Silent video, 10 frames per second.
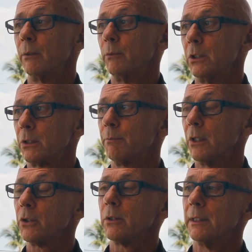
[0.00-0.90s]
we just
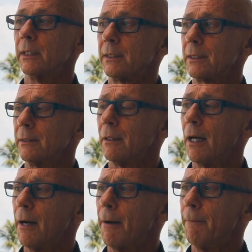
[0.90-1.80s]
measured this,
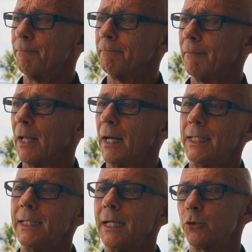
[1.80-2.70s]

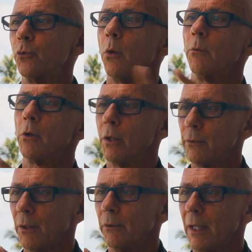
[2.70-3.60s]
he has normal
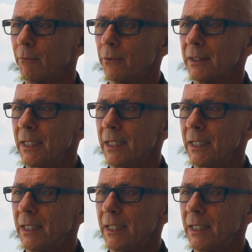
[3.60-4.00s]
clotho levels,